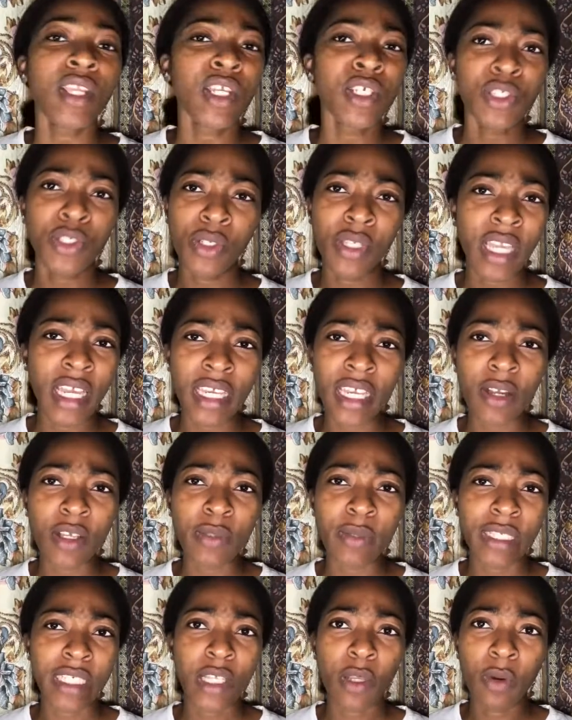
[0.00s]
So yeah, that
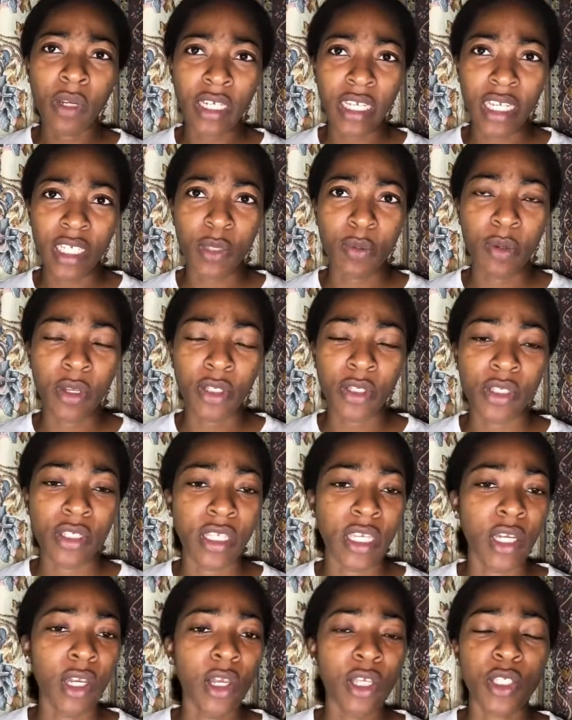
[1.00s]
was basically what they explored
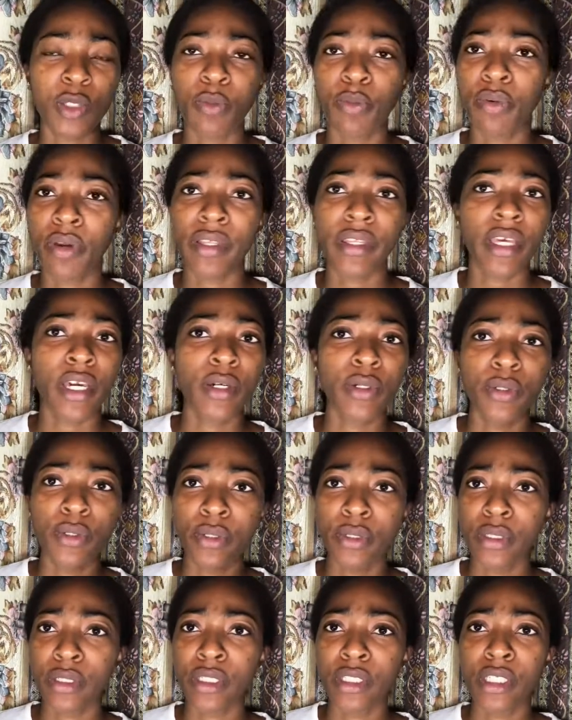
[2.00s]
today. Lost
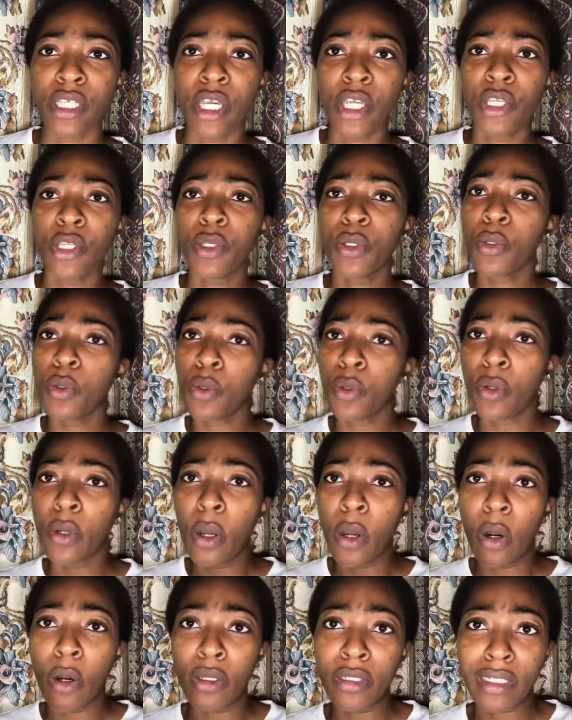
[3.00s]
brotherhood,
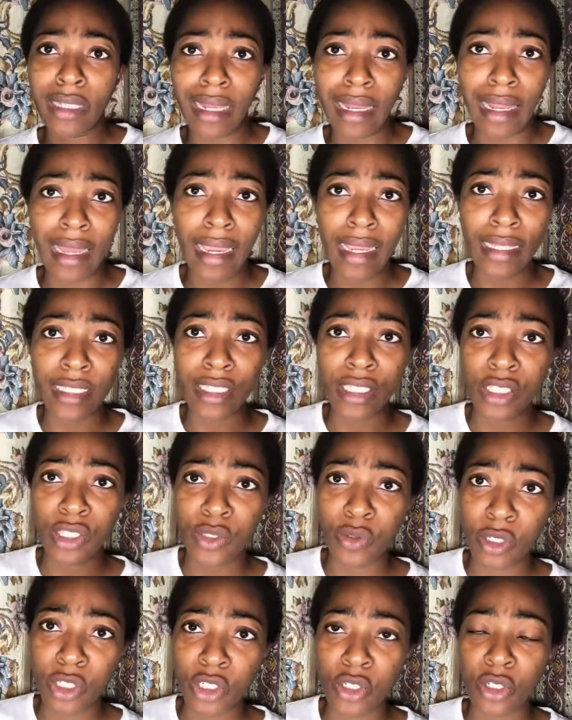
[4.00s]
underlying
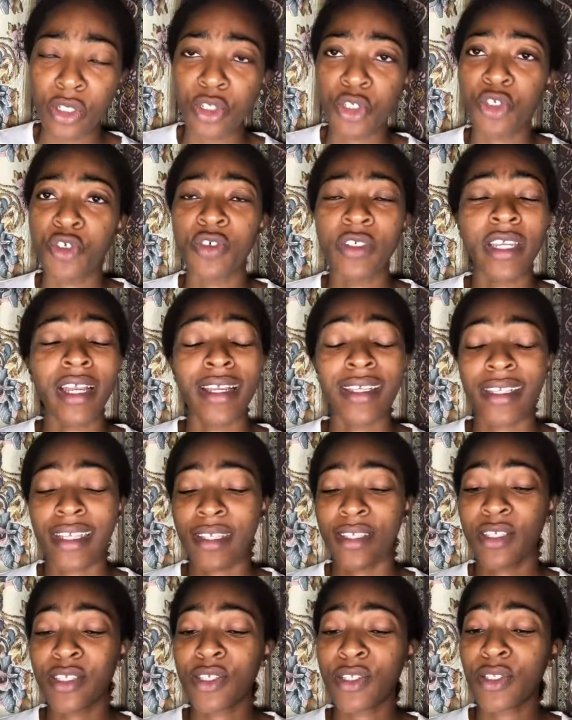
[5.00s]
situations, triggers
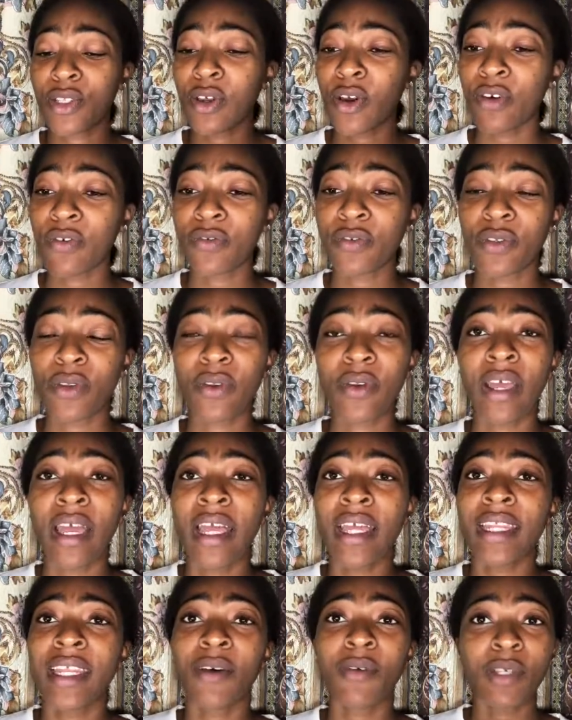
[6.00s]
and stuff. So
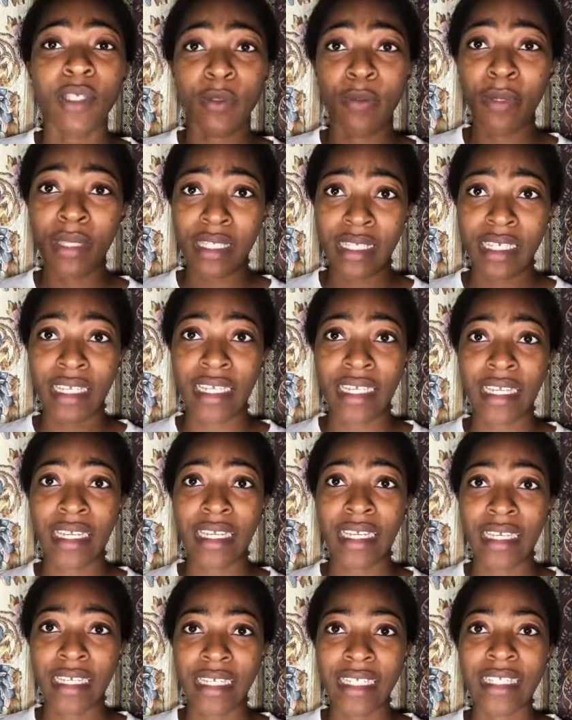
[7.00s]
that was basically
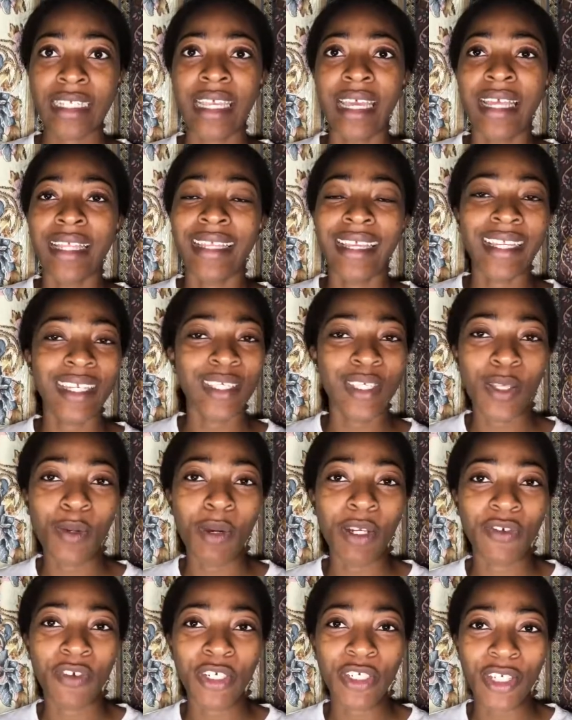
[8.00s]
it. Thank you so
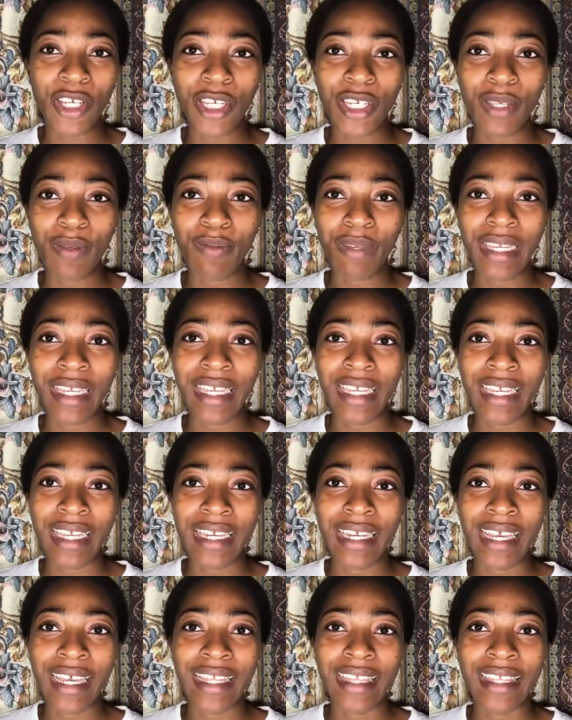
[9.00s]
much for joining me
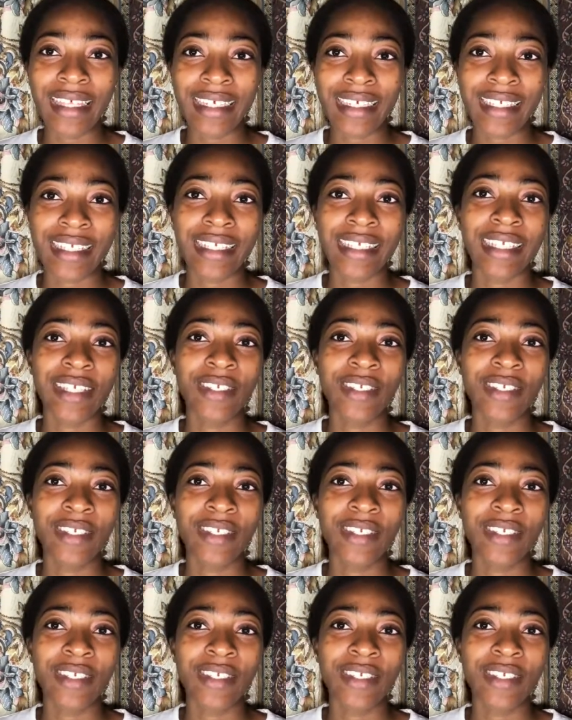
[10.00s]
in this